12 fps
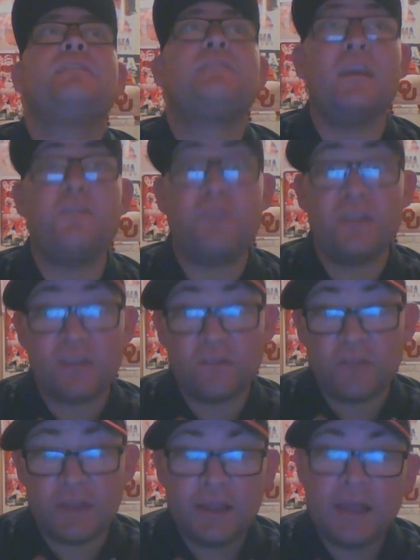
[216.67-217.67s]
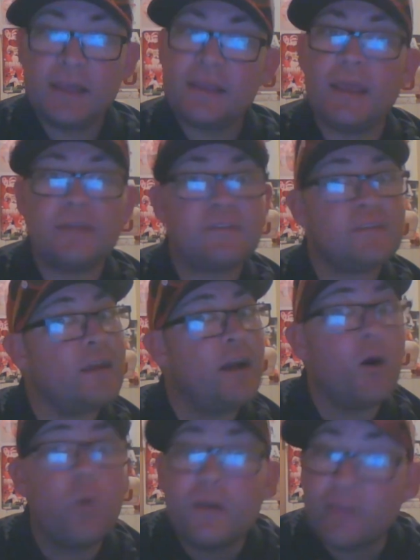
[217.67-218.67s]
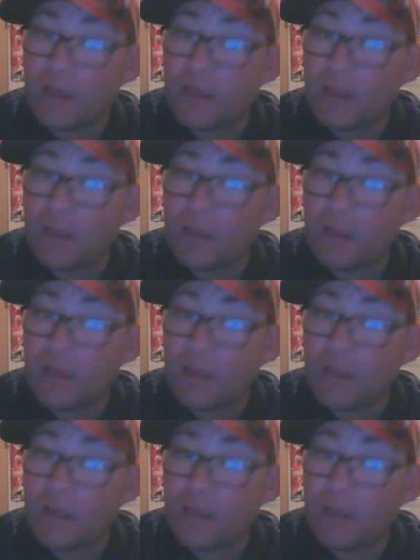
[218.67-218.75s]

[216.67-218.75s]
Defensively, Kansas State always